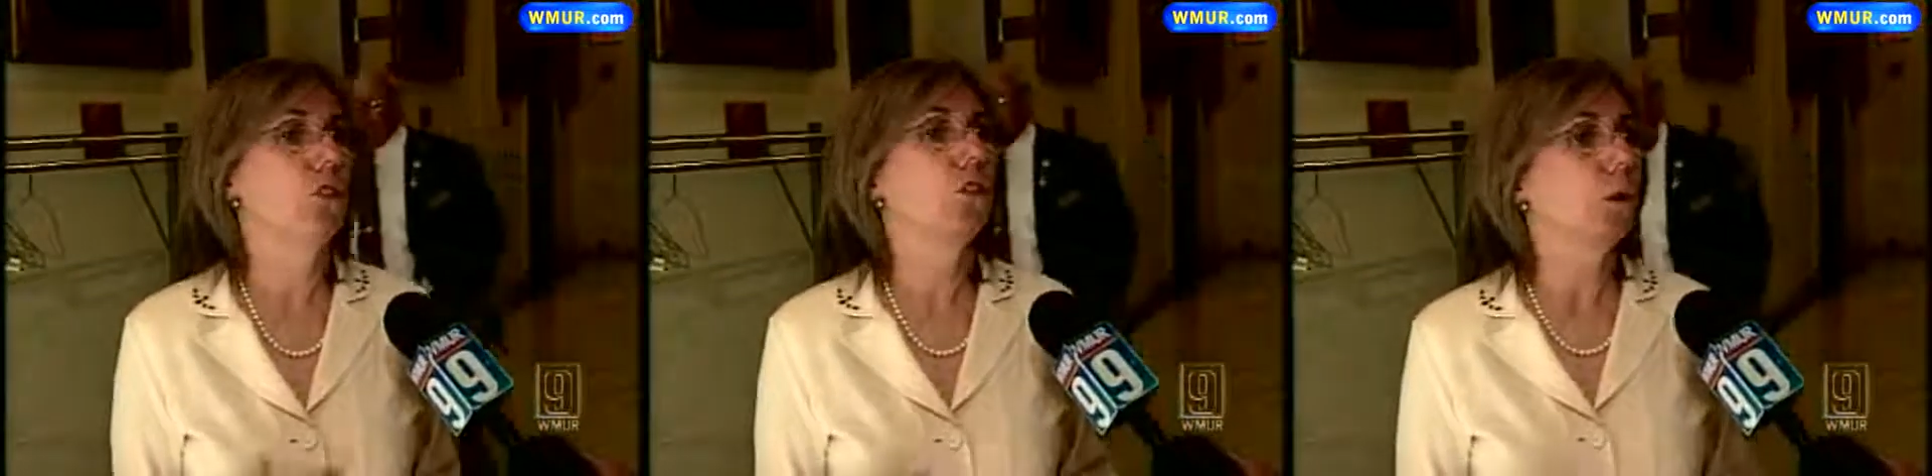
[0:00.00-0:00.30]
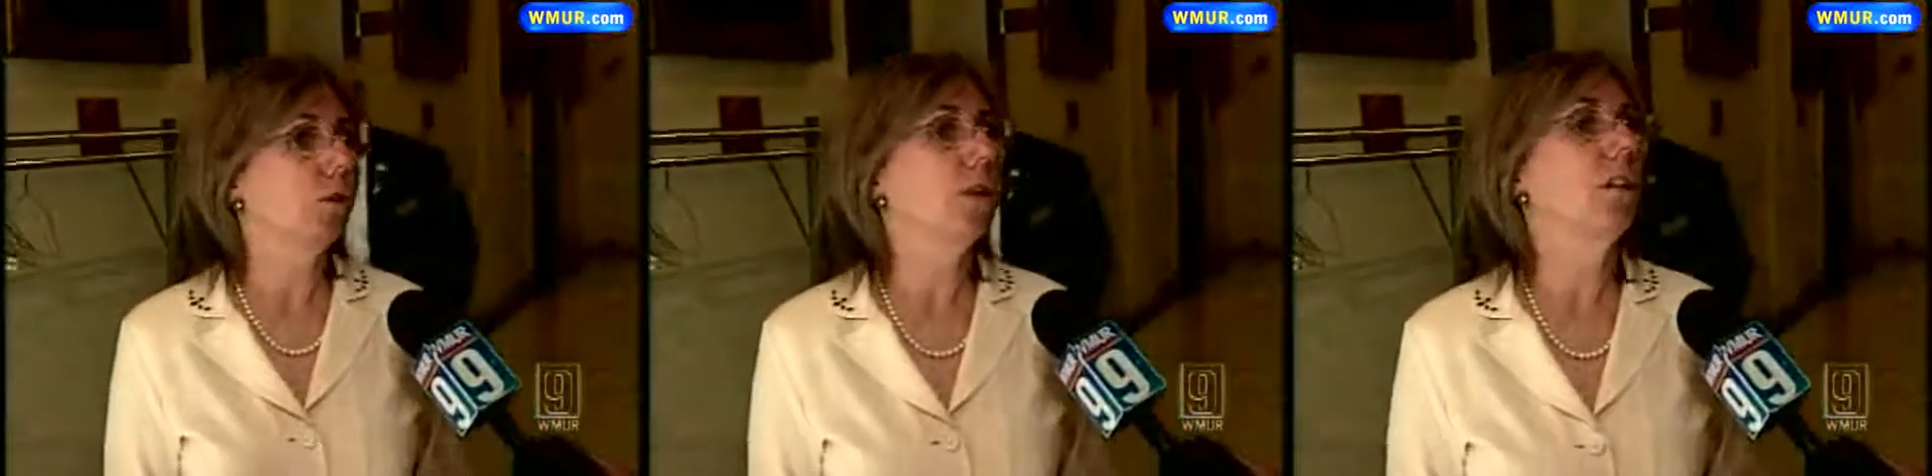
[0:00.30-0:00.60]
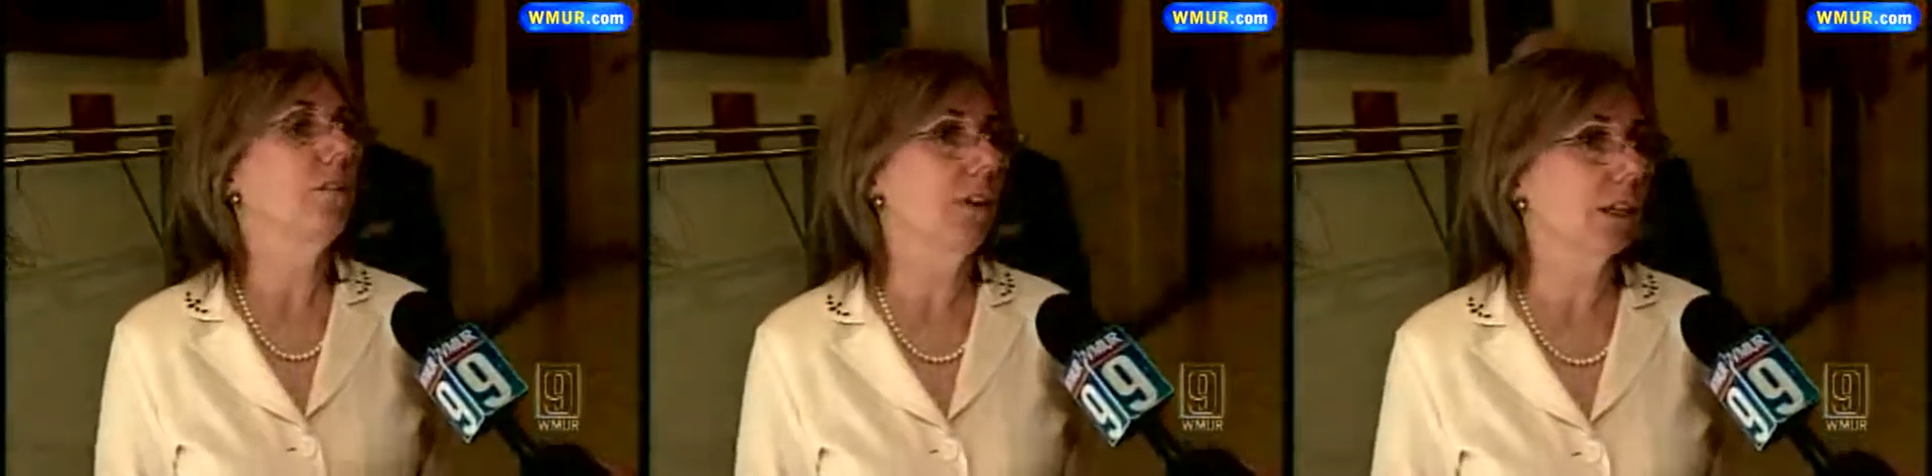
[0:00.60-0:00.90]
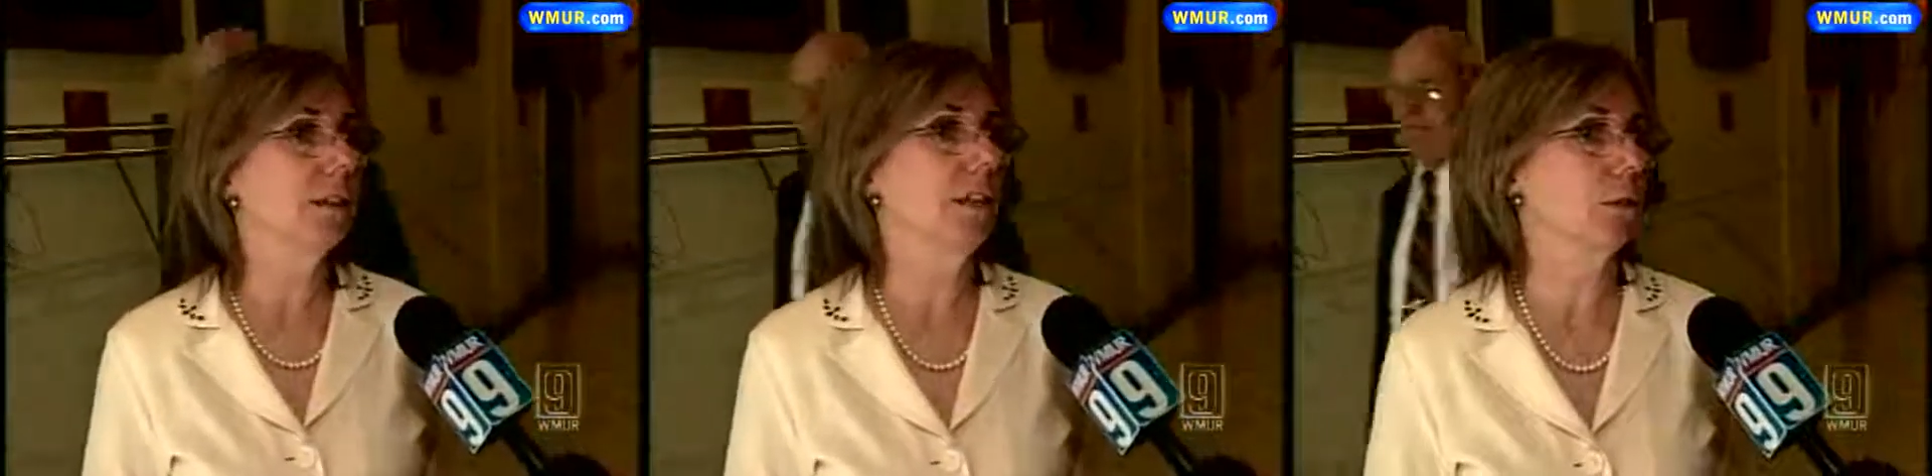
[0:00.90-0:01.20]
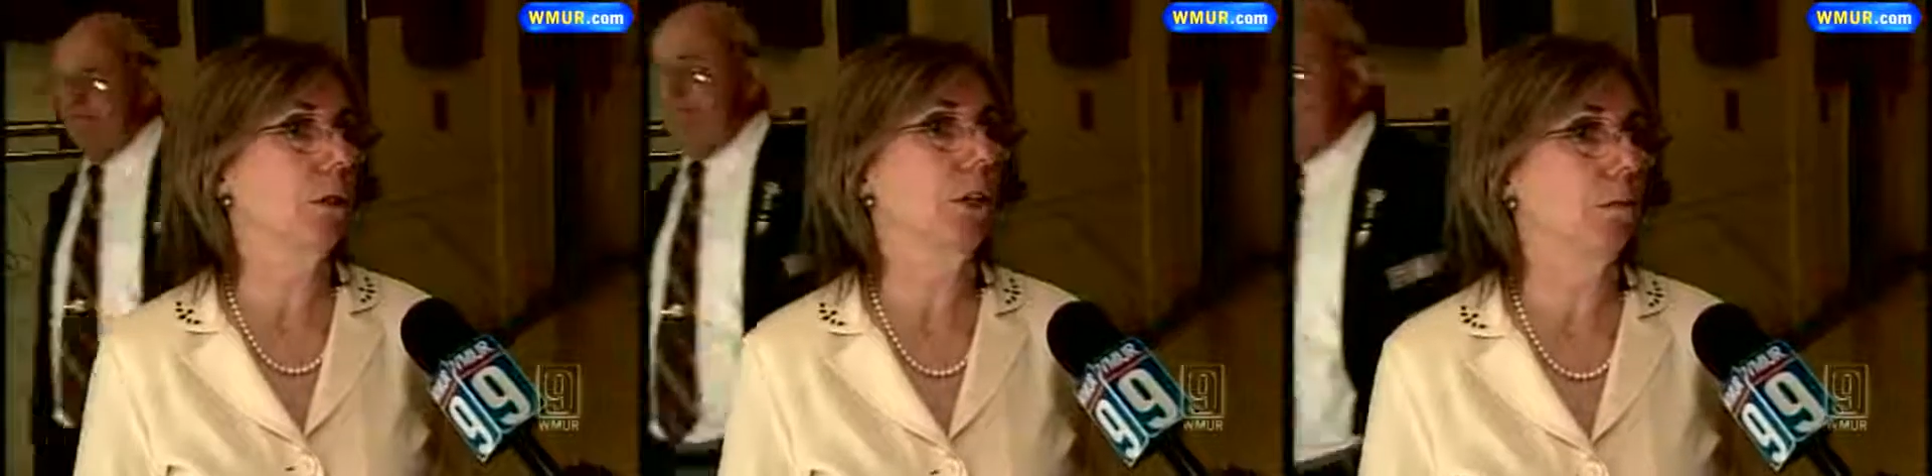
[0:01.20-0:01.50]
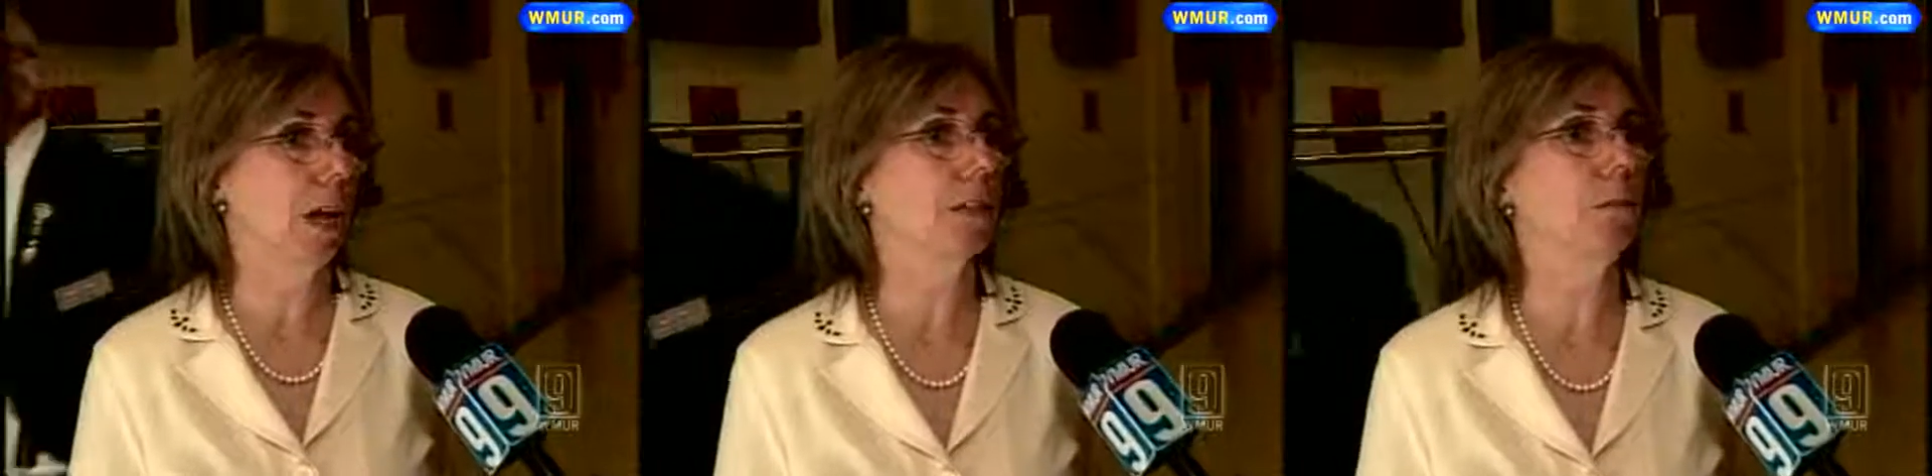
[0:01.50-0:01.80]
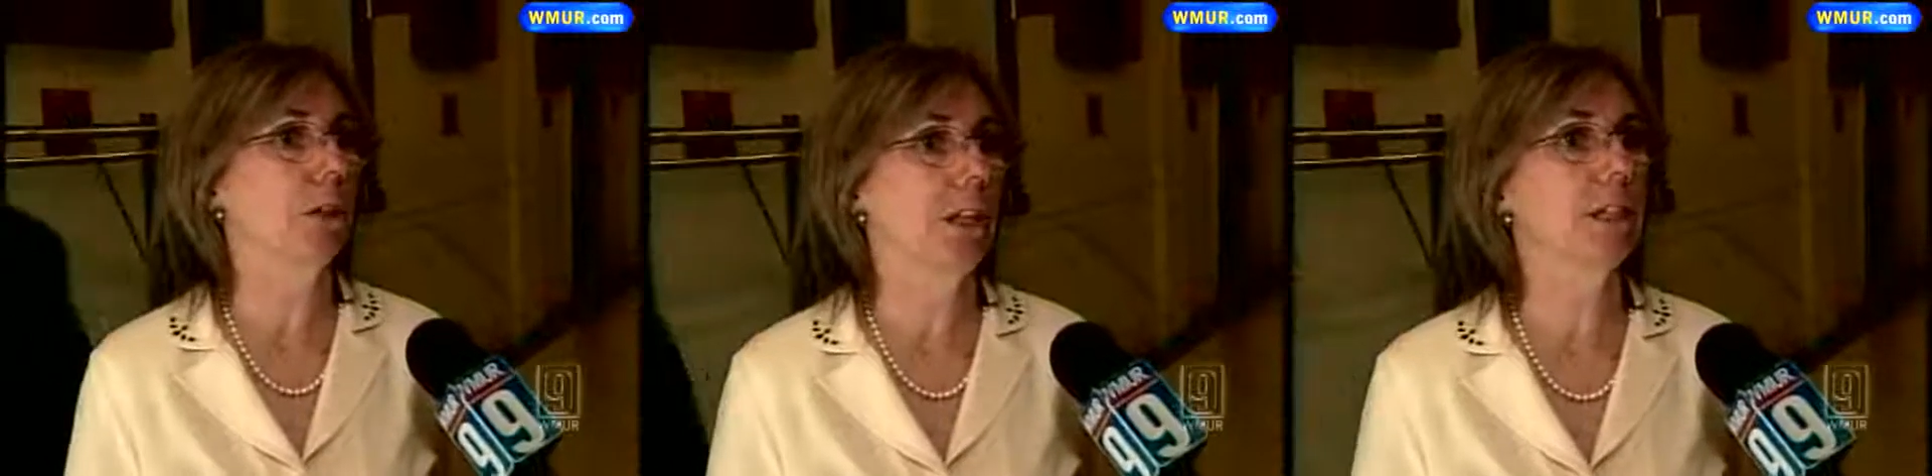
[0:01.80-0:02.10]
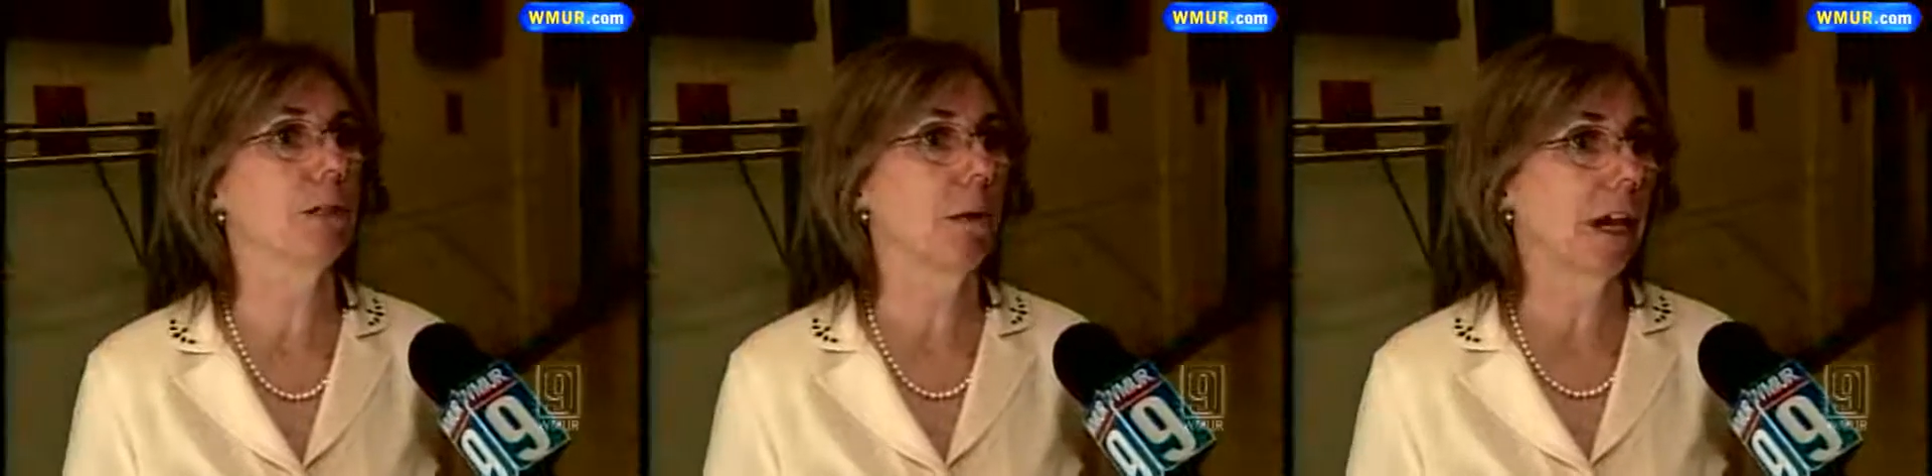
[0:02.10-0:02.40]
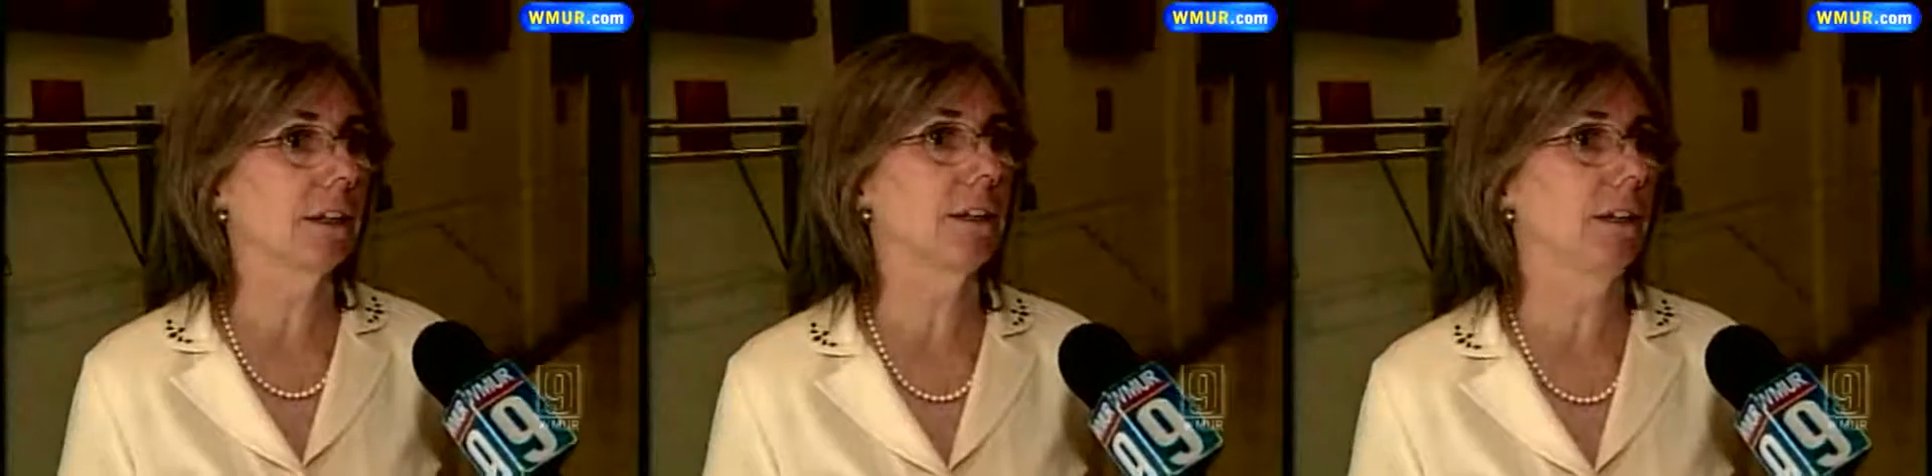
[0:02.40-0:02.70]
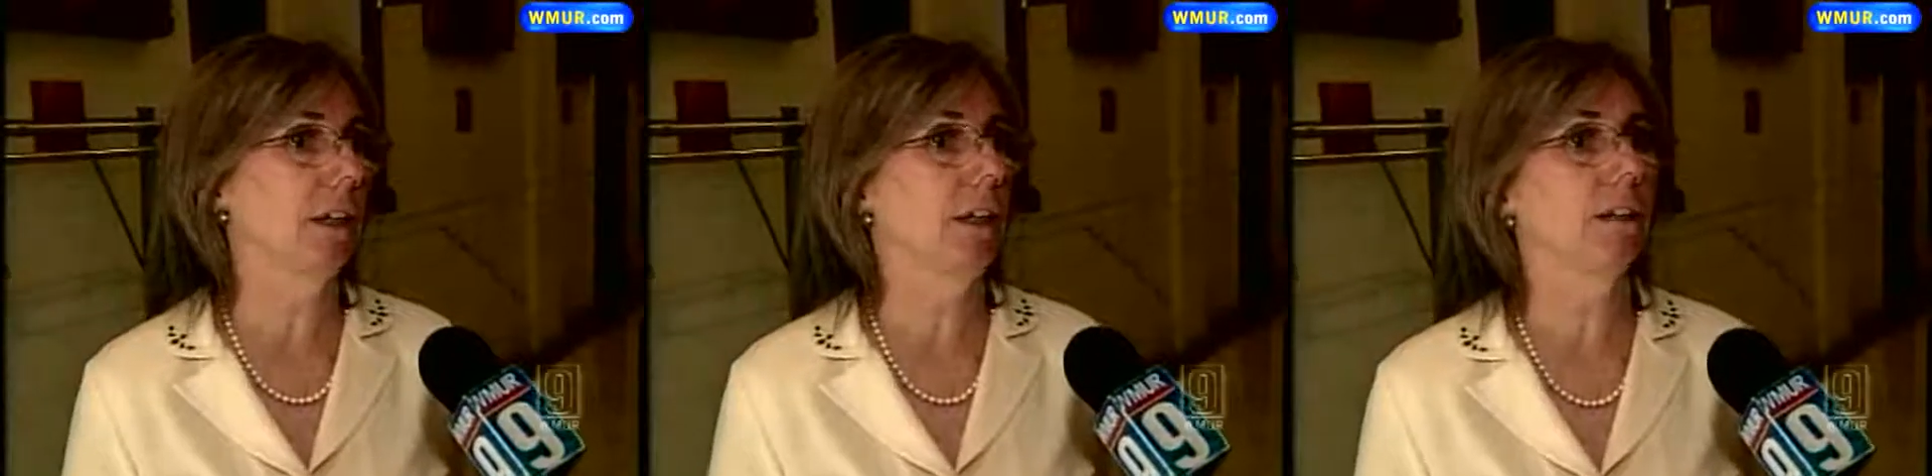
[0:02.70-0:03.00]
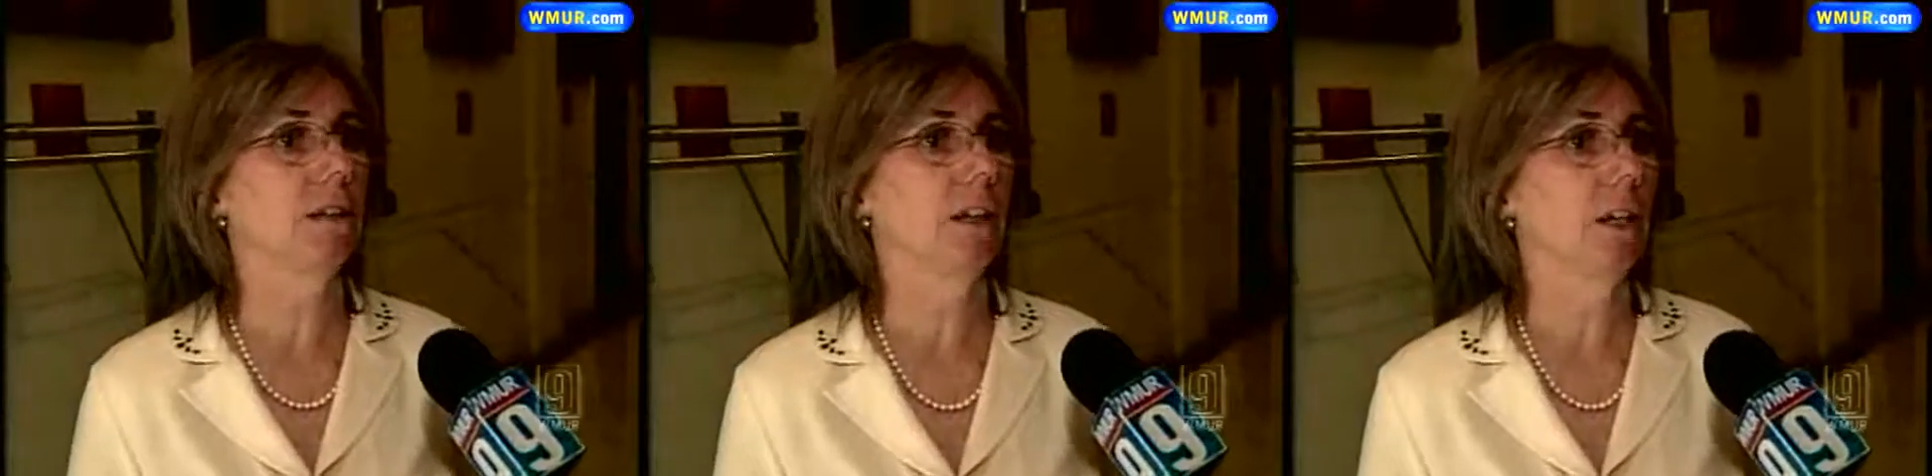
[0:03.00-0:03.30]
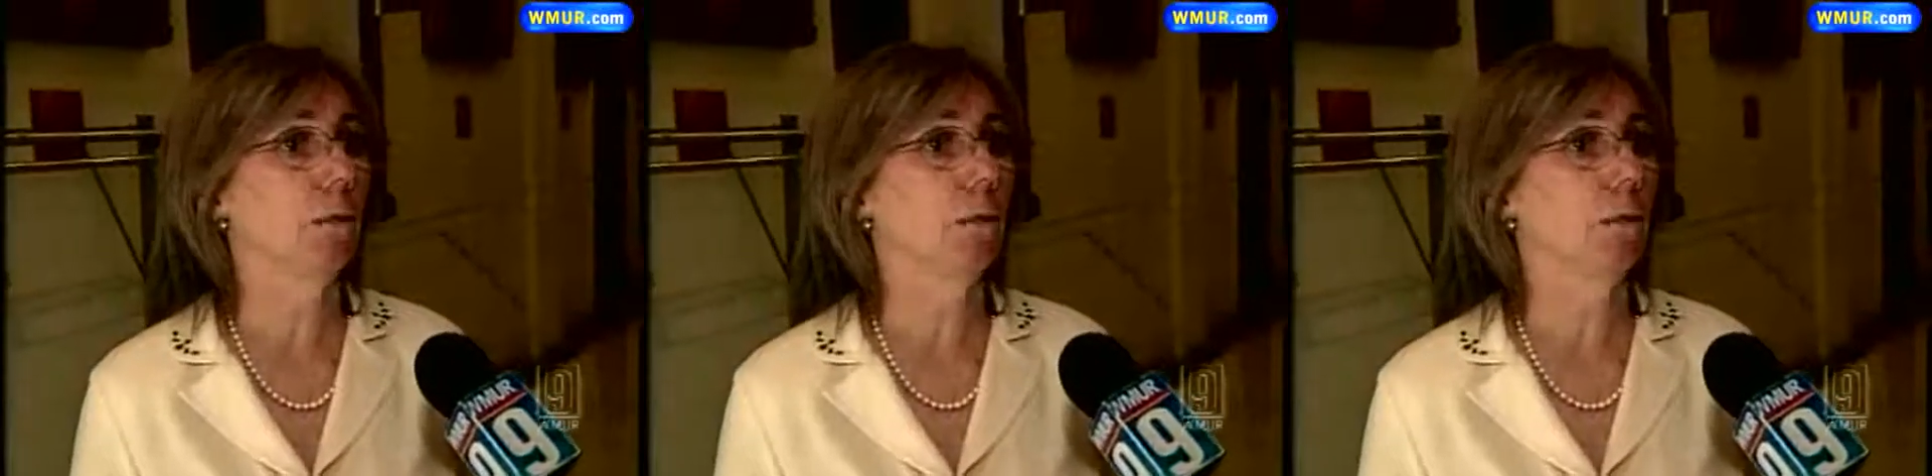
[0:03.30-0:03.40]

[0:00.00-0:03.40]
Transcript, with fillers: shortfall fixes we could possibly expect in these